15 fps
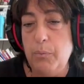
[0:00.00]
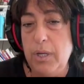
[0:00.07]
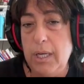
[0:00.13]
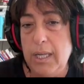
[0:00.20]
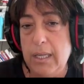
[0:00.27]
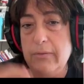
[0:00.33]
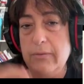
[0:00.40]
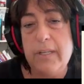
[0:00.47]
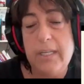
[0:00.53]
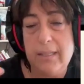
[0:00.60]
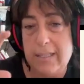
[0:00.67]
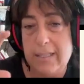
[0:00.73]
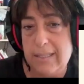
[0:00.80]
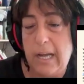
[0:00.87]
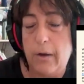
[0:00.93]
live in
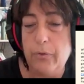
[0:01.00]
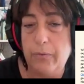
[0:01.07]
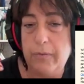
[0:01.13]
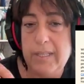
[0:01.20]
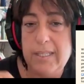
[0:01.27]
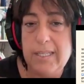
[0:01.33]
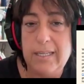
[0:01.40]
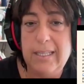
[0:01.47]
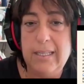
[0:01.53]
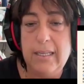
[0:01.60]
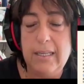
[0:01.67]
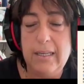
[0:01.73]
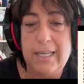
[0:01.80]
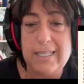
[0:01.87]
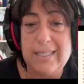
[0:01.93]
the south of Italy,
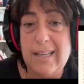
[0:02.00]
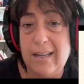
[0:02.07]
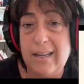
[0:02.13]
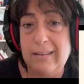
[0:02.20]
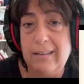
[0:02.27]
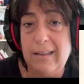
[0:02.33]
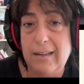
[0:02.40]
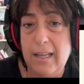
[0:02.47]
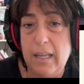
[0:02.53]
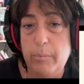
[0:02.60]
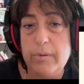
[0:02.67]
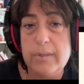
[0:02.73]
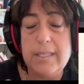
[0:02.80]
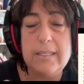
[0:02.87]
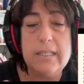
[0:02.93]
Caserta,
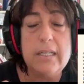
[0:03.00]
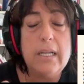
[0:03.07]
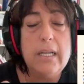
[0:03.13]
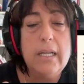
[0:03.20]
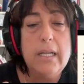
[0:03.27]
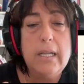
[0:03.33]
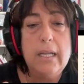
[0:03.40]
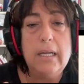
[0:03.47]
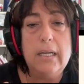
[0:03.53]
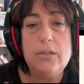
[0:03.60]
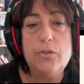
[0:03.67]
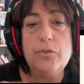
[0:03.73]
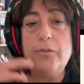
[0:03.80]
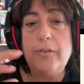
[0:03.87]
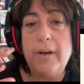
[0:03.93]
Naples,
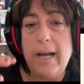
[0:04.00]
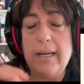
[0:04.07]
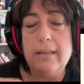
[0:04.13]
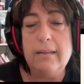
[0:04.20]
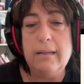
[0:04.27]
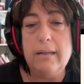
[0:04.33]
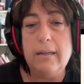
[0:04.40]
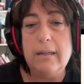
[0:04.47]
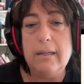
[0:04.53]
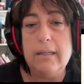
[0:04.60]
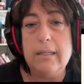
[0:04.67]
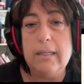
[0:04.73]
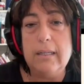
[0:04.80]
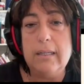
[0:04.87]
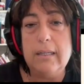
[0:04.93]
to find
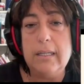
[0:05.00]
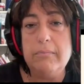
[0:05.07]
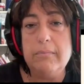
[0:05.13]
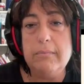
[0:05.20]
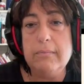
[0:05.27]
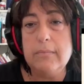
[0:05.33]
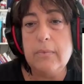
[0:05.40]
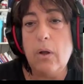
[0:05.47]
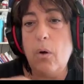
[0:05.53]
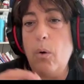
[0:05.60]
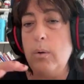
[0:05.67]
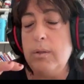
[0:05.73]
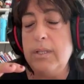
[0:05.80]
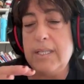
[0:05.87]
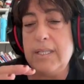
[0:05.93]

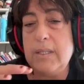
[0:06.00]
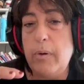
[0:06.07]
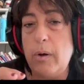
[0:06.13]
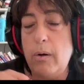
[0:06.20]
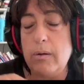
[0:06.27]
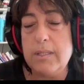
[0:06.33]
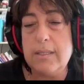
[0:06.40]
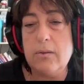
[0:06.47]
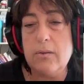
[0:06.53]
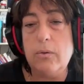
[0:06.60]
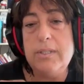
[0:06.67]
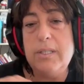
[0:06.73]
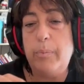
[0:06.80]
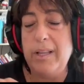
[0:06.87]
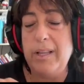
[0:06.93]
all the spots,
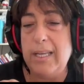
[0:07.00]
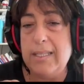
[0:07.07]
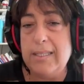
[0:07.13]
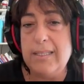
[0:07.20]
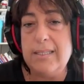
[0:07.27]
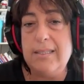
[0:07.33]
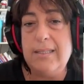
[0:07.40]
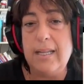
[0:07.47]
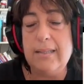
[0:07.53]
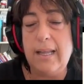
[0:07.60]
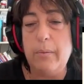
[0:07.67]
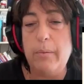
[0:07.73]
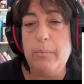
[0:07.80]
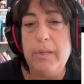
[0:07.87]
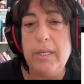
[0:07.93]
all the places that
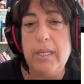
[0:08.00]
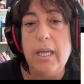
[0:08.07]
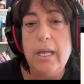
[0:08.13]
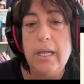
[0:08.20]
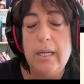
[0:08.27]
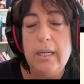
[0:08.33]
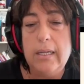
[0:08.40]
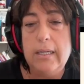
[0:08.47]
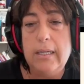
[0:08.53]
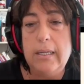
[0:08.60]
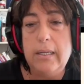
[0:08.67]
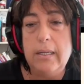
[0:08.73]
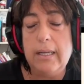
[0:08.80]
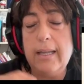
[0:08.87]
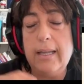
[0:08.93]
can be
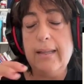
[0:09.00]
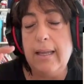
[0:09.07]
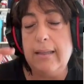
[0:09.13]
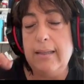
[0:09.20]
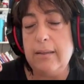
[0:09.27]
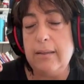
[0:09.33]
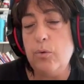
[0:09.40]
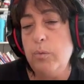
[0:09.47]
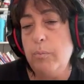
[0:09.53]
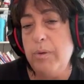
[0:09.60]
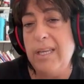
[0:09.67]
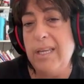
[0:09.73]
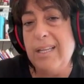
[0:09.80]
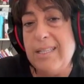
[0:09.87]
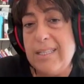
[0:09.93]
that could
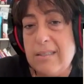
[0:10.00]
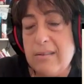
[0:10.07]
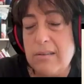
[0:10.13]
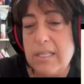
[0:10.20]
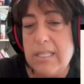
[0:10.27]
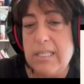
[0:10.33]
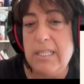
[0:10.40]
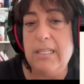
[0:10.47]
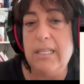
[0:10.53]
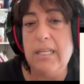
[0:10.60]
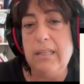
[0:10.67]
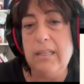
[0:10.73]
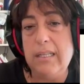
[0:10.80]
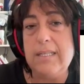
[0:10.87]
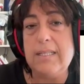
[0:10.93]
be inserted in